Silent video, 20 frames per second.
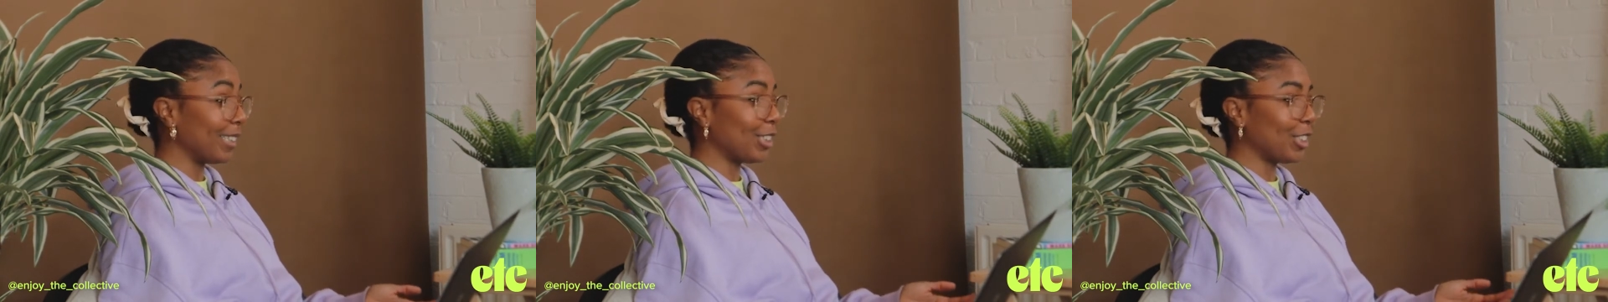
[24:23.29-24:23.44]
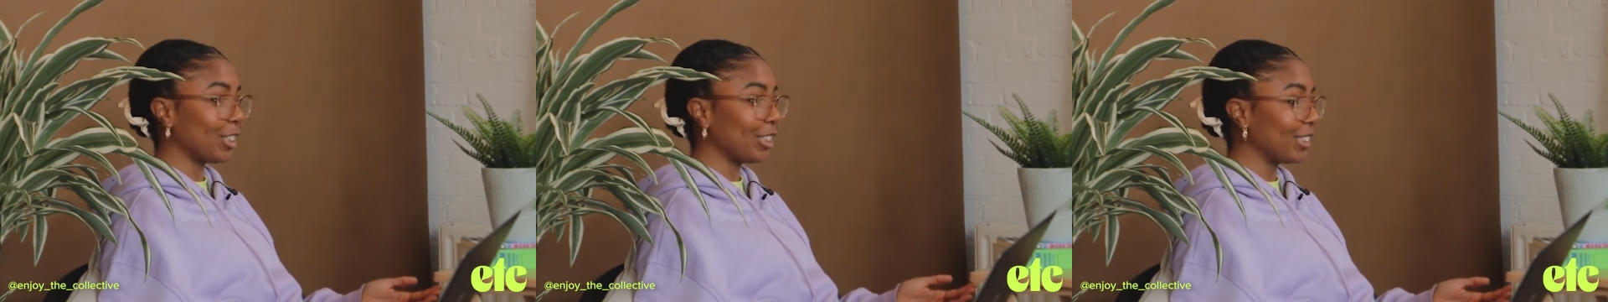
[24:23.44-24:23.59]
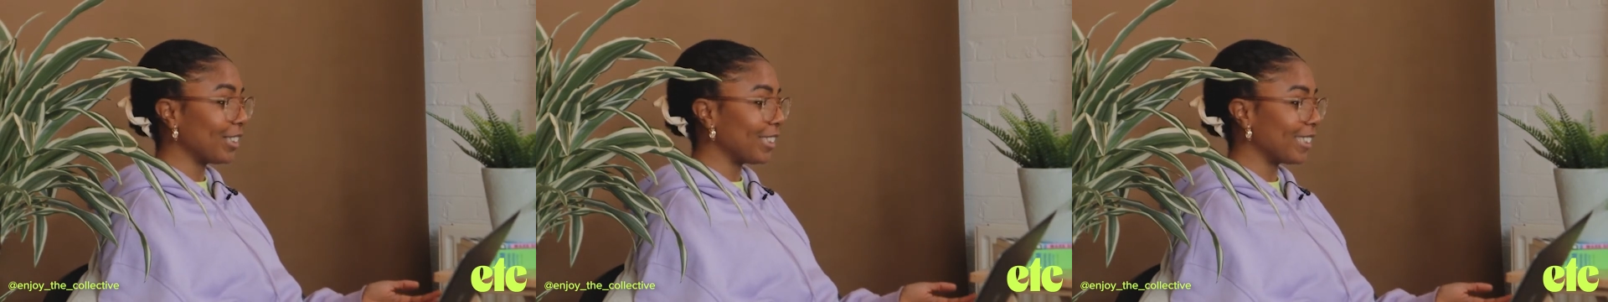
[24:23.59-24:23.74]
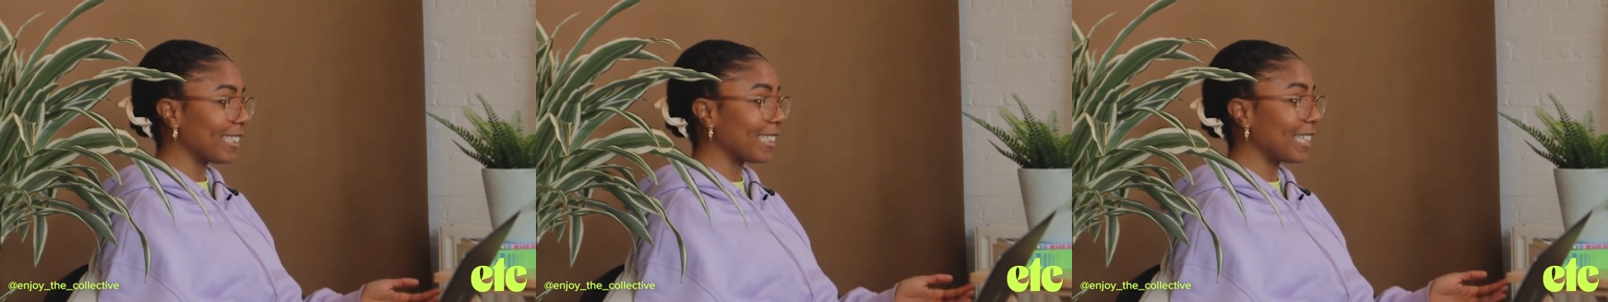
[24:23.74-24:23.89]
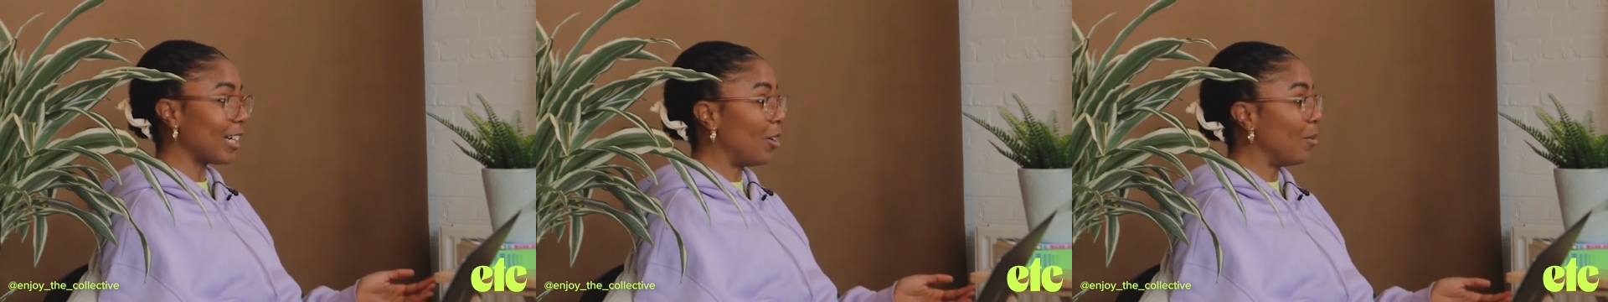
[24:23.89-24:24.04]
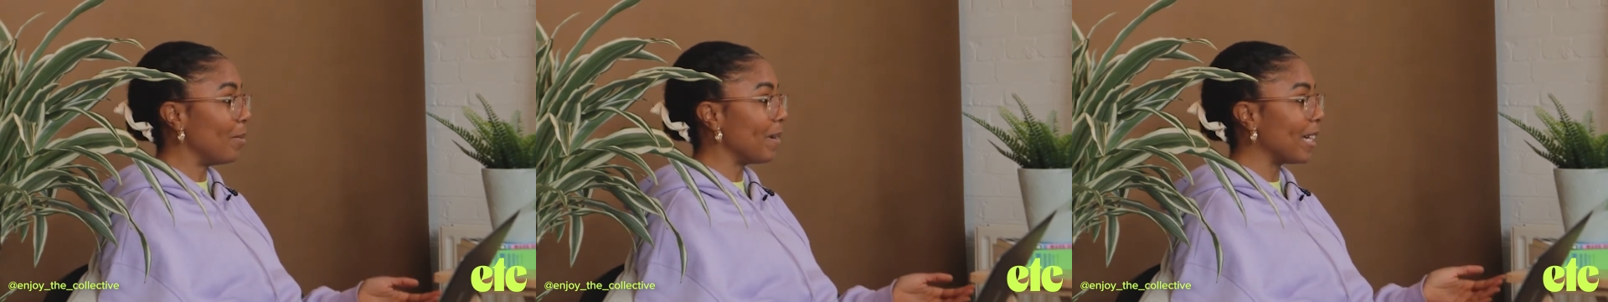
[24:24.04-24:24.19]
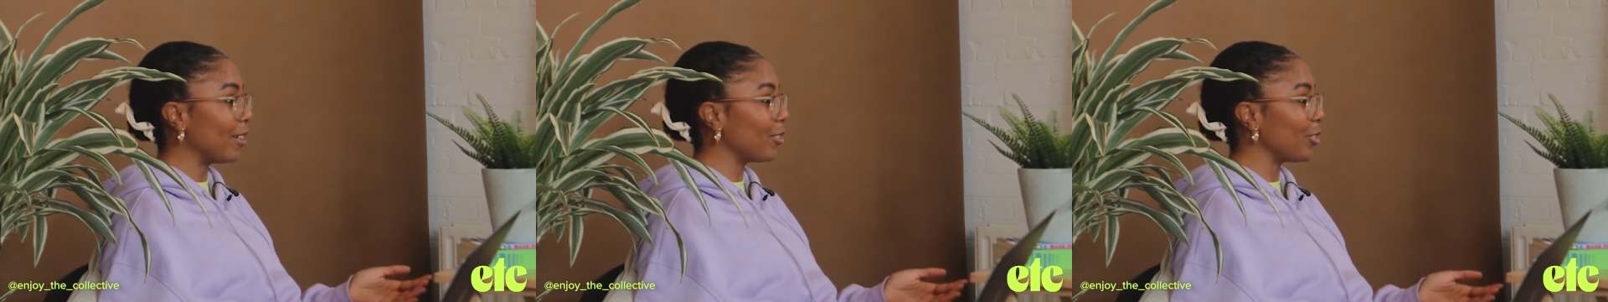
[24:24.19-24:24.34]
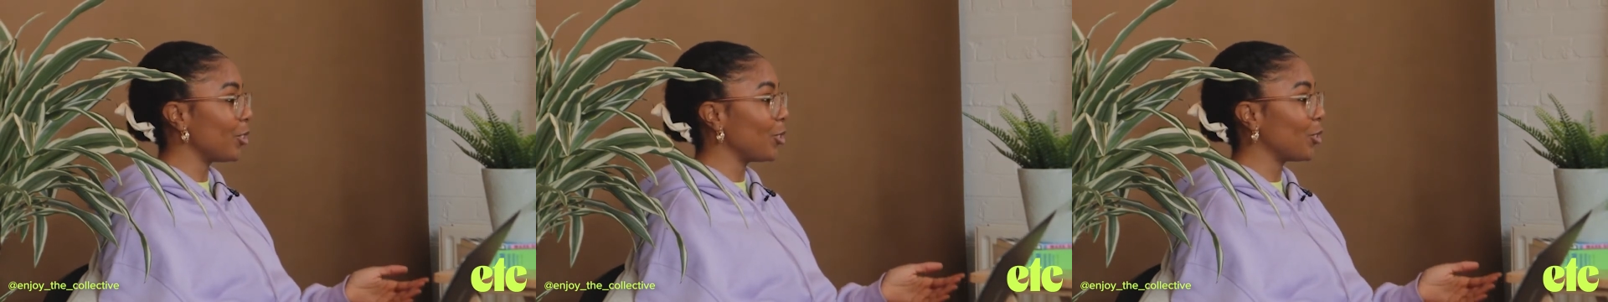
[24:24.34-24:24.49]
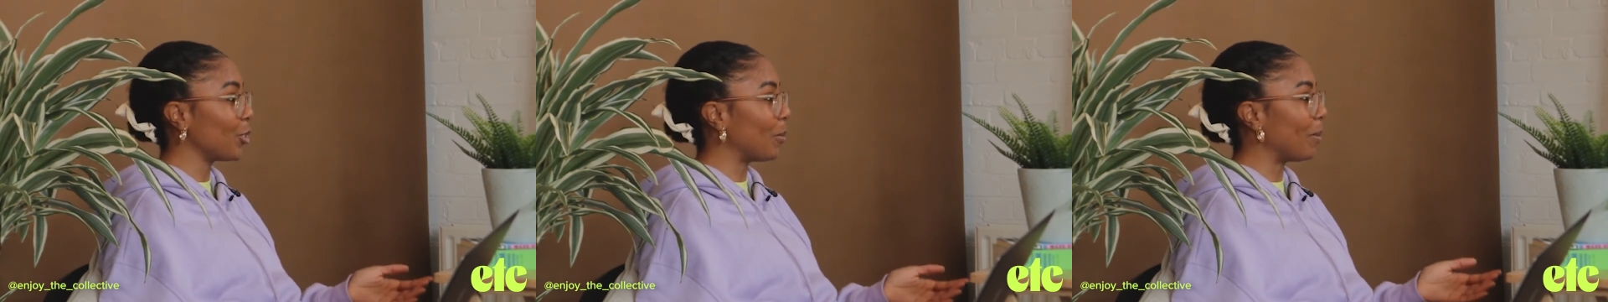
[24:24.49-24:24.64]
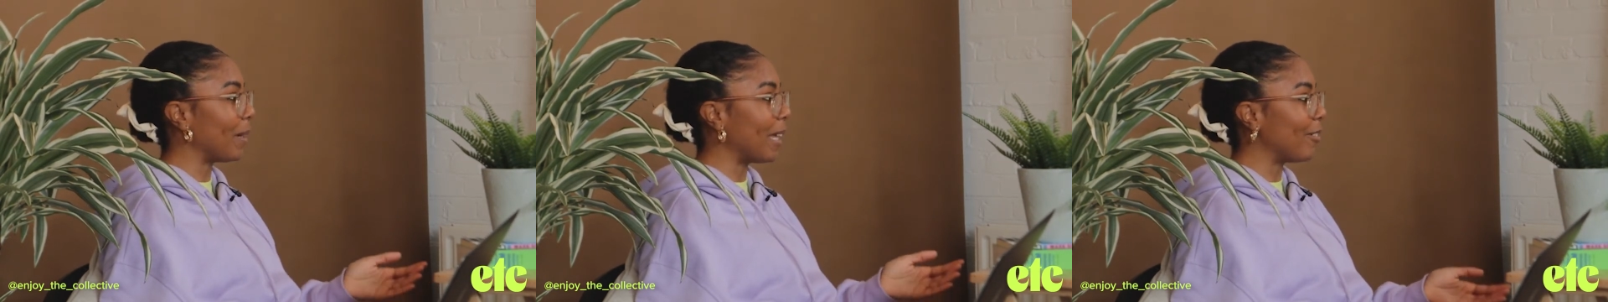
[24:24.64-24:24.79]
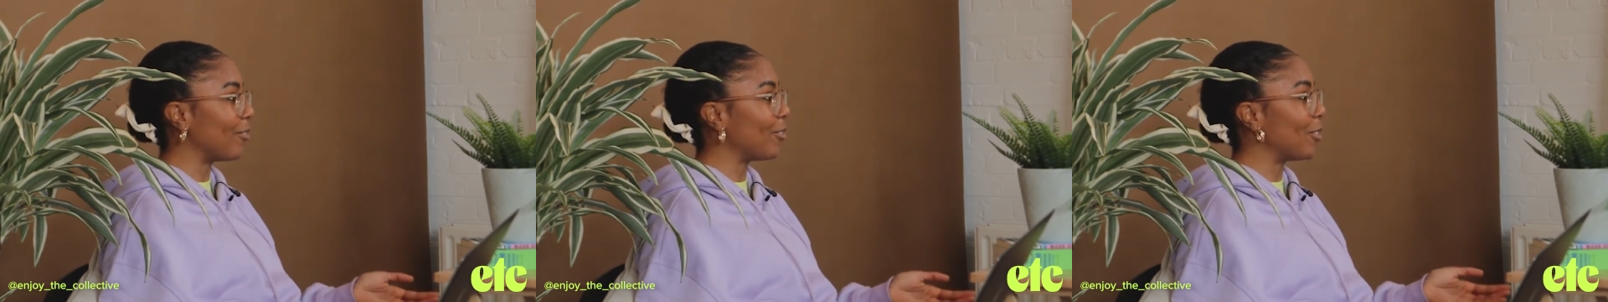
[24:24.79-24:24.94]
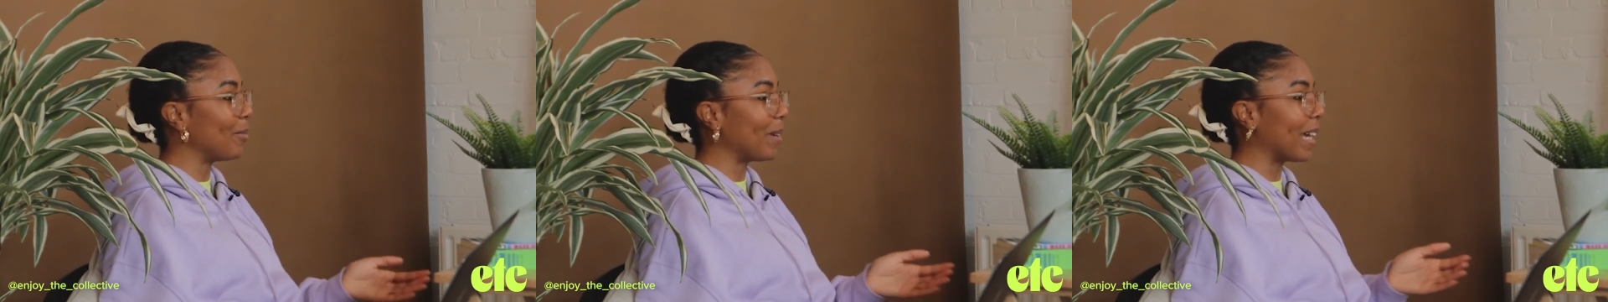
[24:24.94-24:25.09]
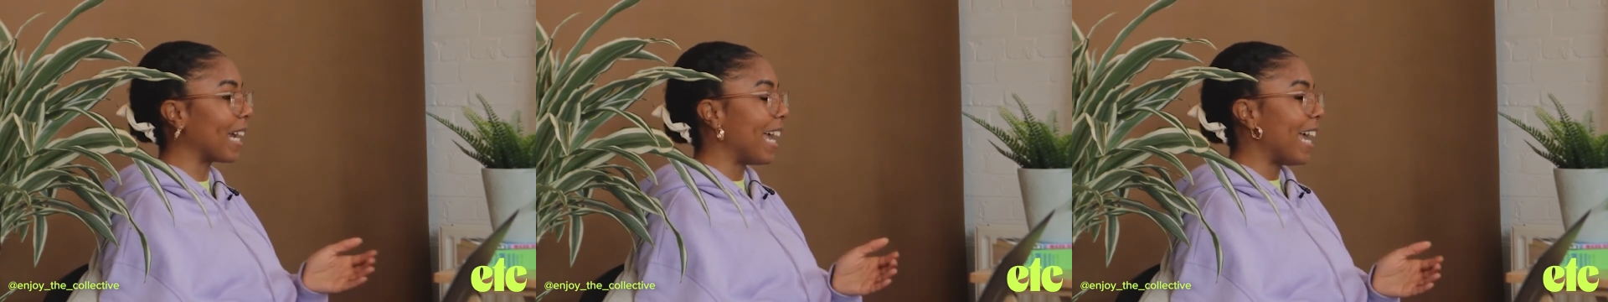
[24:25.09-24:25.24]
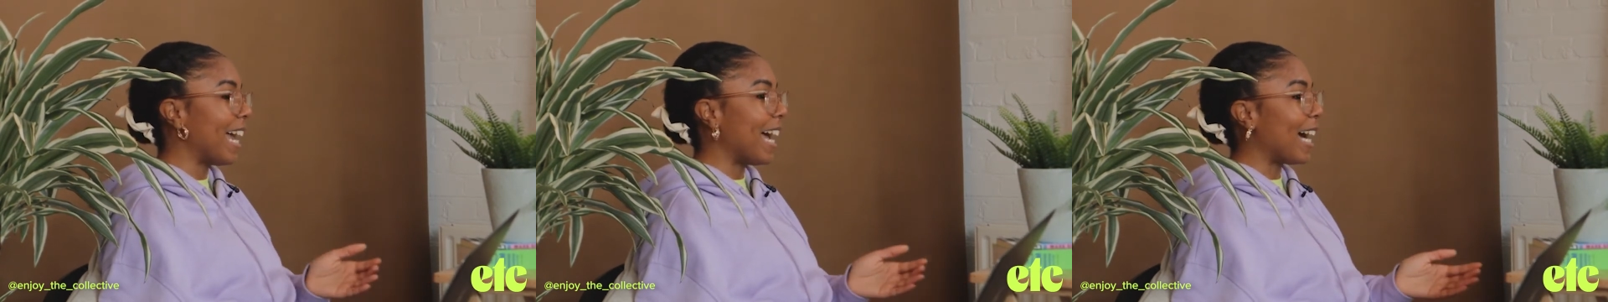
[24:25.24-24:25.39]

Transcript: Just tell me how to use your platform. Like